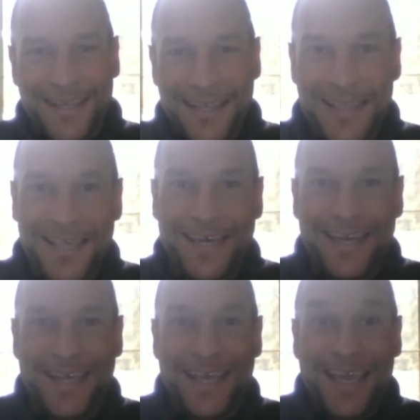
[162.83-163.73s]
Listen,
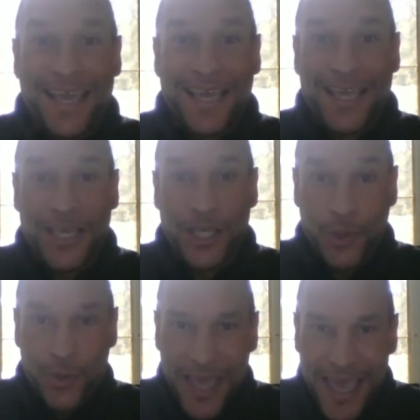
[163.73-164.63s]

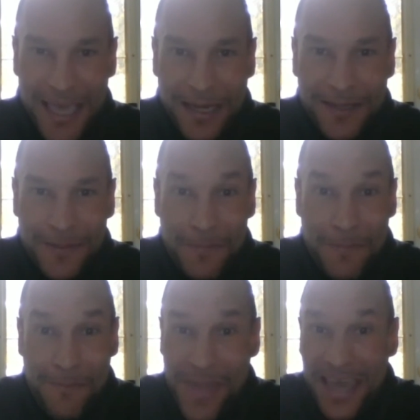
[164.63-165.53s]
you can't
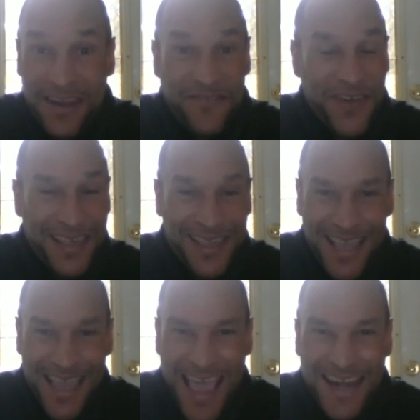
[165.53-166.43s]
manifest
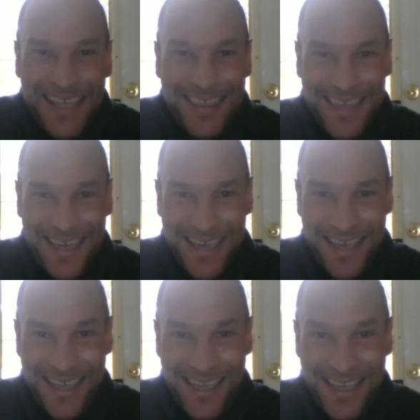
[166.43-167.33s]

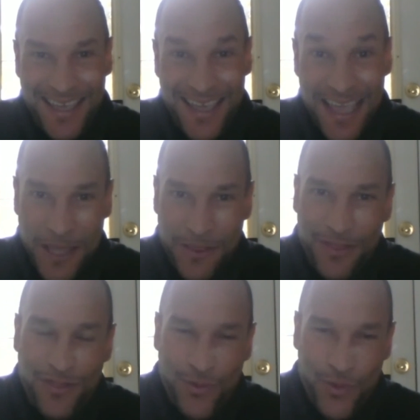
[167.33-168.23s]
anything in
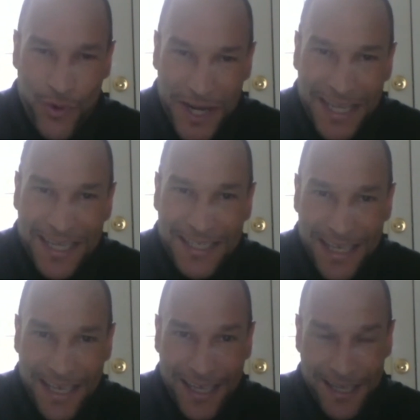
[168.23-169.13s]

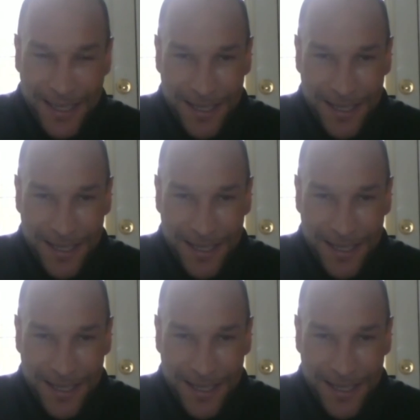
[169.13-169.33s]
3D